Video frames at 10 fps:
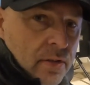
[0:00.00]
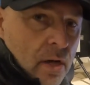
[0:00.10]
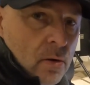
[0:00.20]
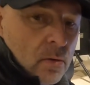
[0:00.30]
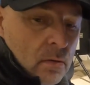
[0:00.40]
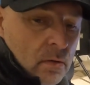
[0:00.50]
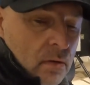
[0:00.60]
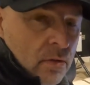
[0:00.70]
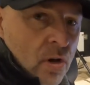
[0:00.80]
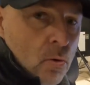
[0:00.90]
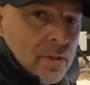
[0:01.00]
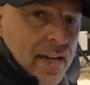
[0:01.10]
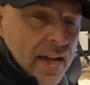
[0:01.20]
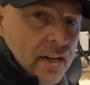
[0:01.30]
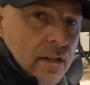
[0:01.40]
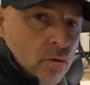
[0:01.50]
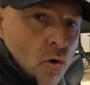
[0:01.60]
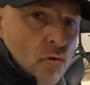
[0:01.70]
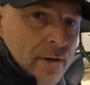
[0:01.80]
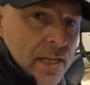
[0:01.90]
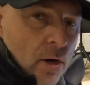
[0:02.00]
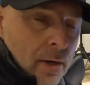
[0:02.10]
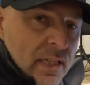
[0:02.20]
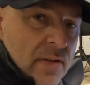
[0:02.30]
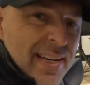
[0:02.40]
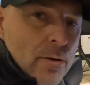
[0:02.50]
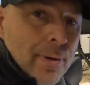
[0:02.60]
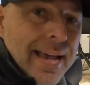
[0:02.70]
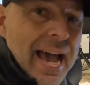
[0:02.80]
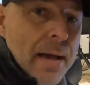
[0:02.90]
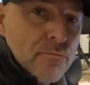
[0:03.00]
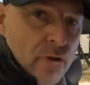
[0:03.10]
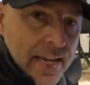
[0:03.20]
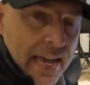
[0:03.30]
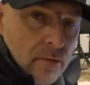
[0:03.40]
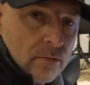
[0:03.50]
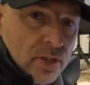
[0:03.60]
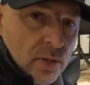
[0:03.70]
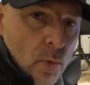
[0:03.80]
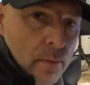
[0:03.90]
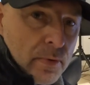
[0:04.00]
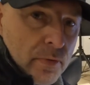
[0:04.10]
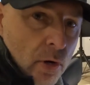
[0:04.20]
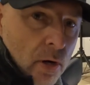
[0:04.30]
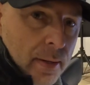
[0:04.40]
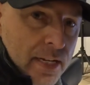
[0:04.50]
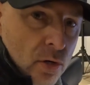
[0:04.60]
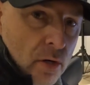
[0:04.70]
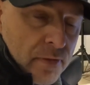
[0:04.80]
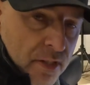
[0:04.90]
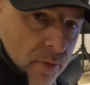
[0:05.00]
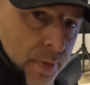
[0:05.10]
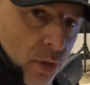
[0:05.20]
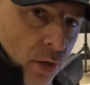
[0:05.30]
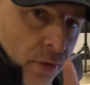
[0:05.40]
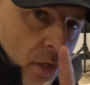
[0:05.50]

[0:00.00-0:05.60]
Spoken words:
So Zoltan has already got, let's have a little camera count, what we've got in the office. So we got the